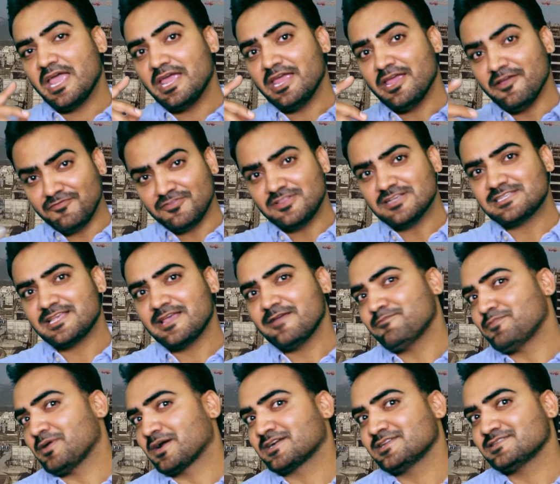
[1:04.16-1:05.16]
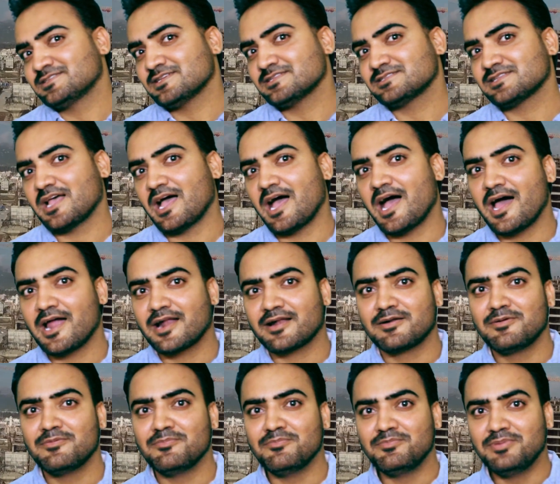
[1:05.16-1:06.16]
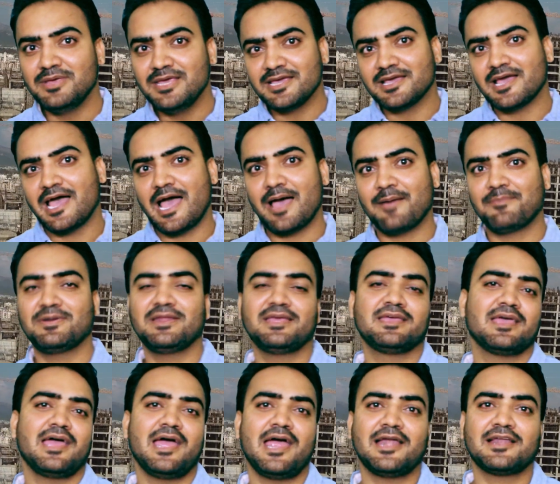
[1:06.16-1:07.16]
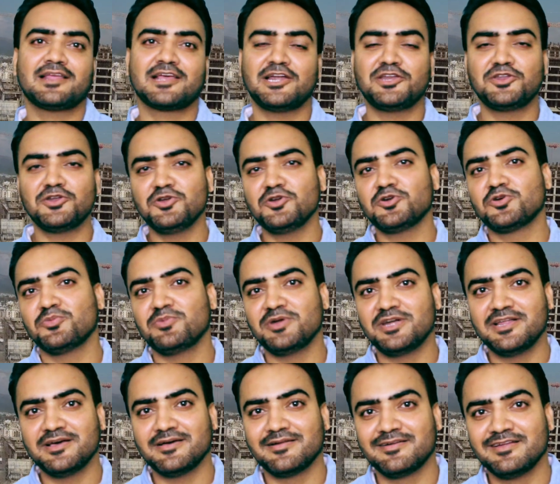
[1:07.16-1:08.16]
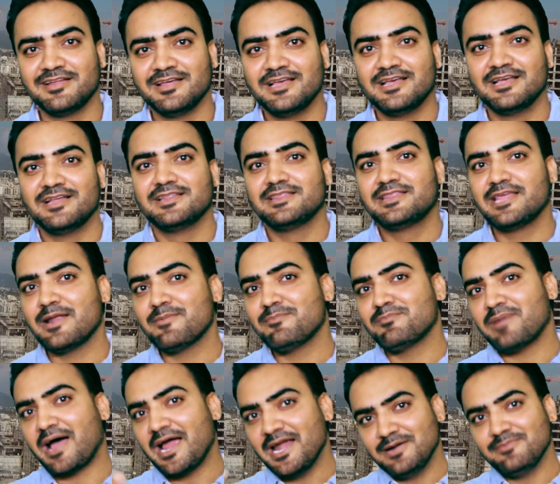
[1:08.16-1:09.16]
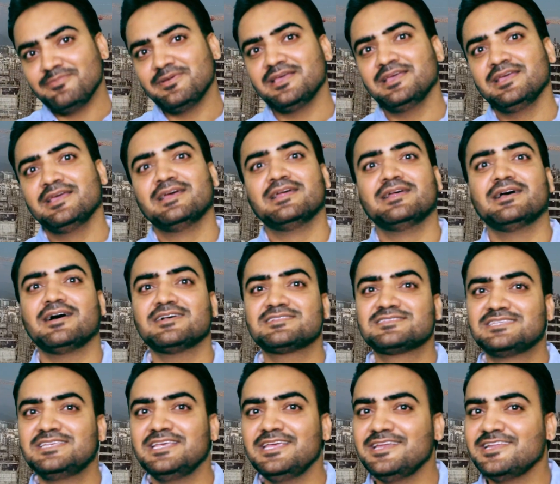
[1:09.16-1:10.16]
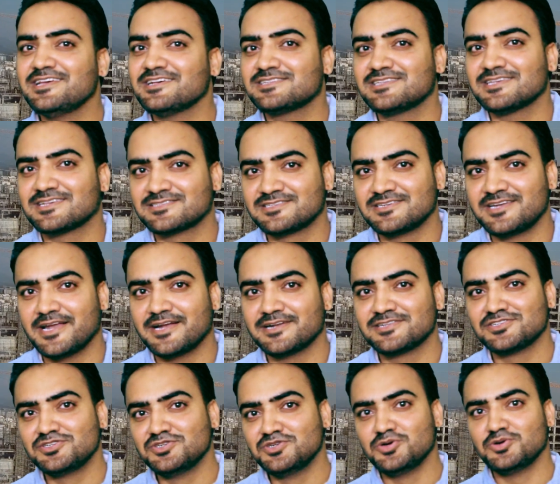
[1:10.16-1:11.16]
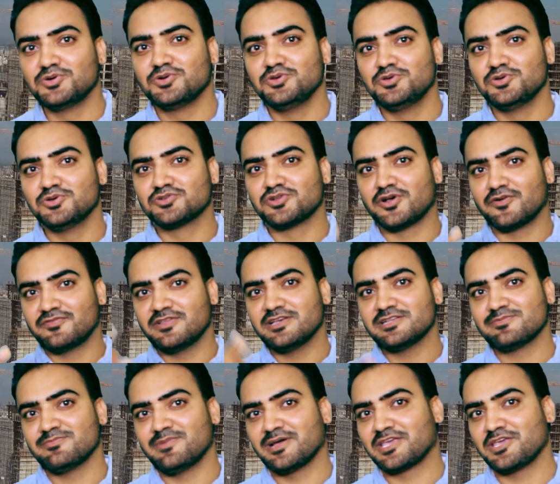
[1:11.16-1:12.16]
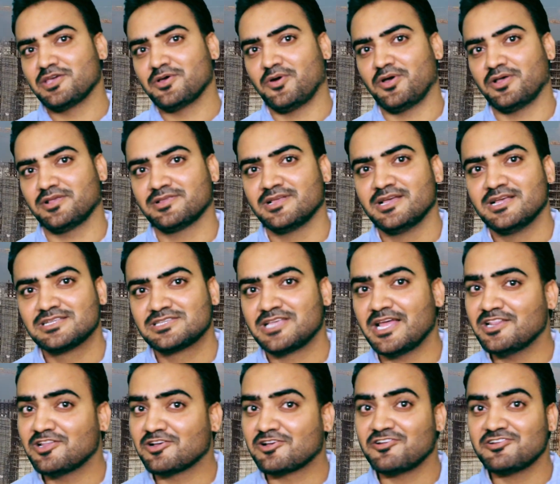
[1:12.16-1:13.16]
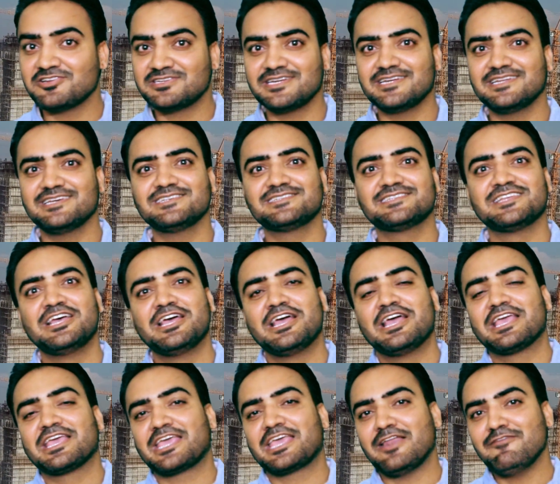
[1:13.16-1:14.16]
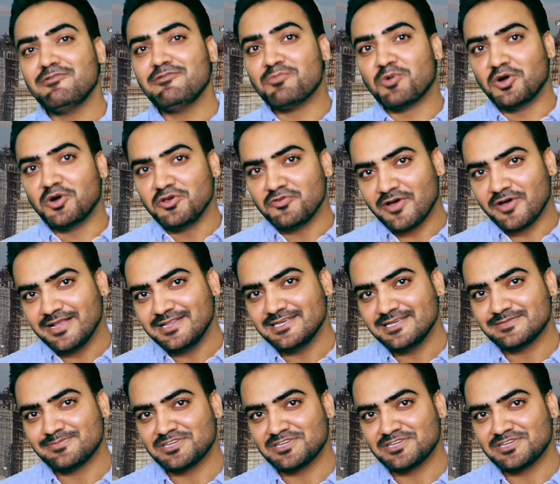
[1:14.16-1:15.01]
If the same practices are being happening and continue to be done, there might be a serious accidents due to use of this monkey hoist. So, and the question is, can we modify these